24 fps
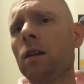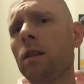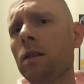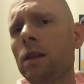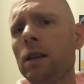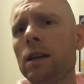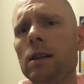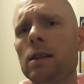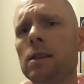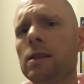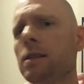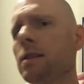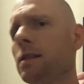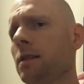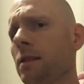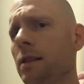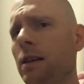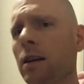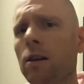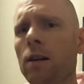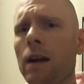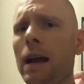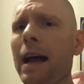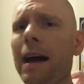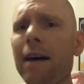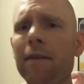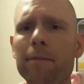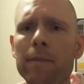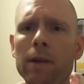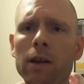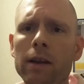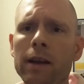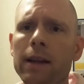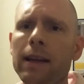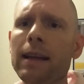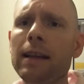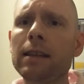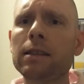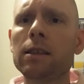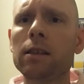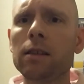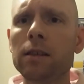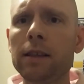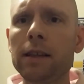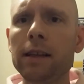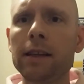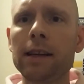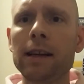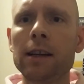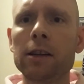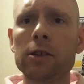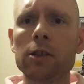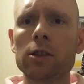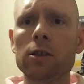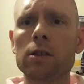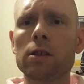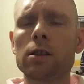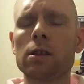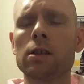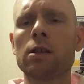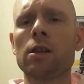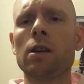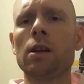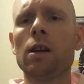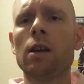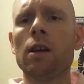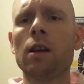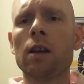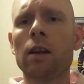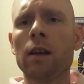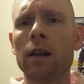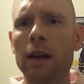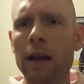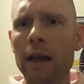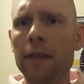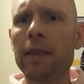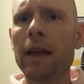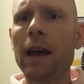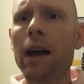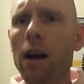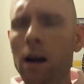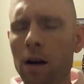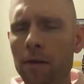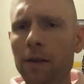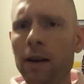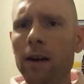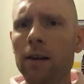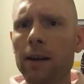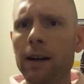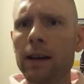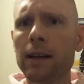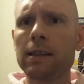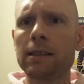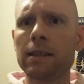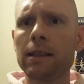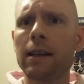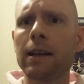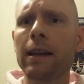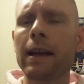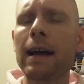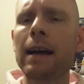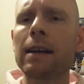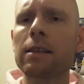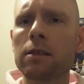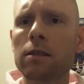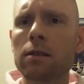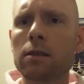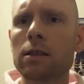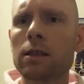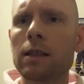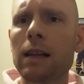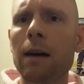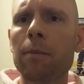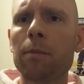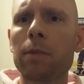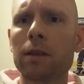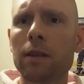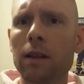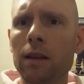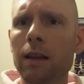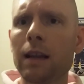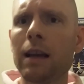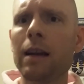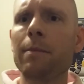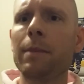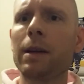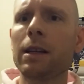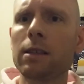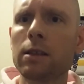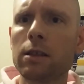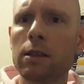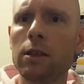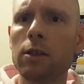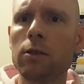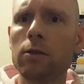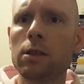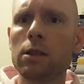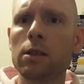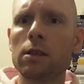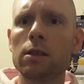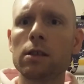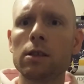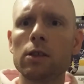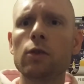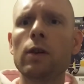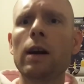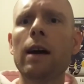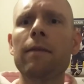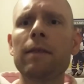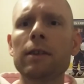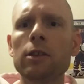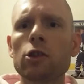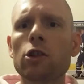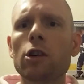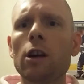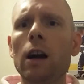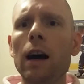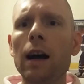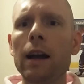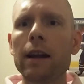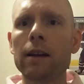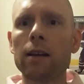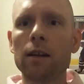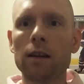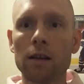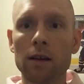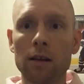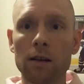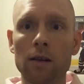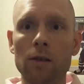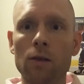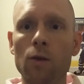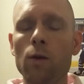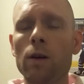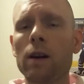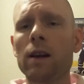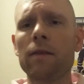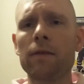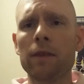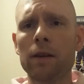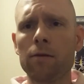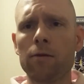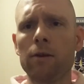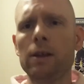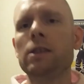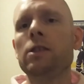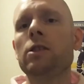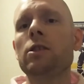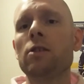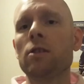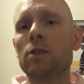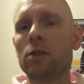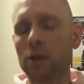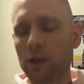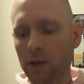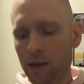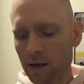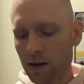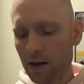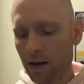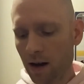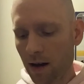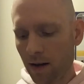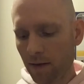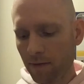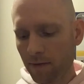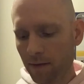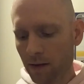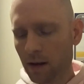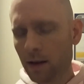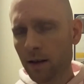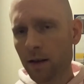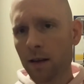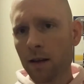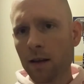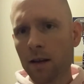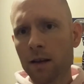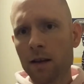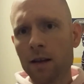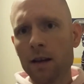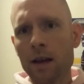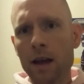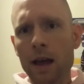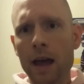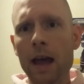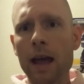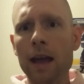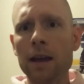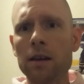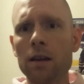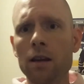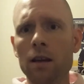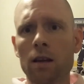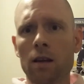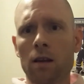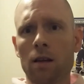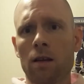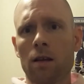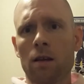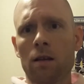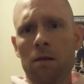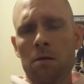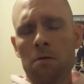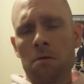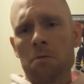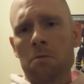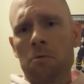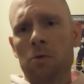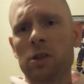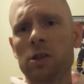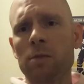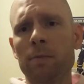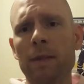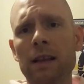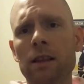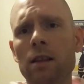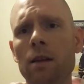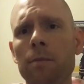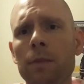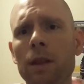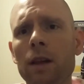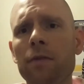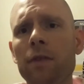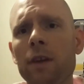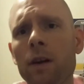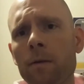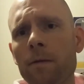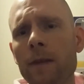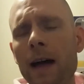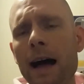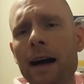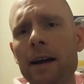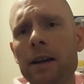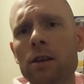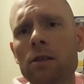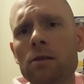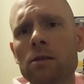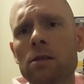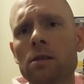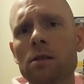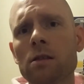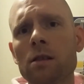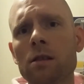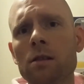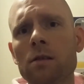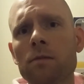these near half million kids and teenagers? And they are very easy to get, so stop with the lame excuses. You haven't tried or even researched it enough. And we should make them live their values,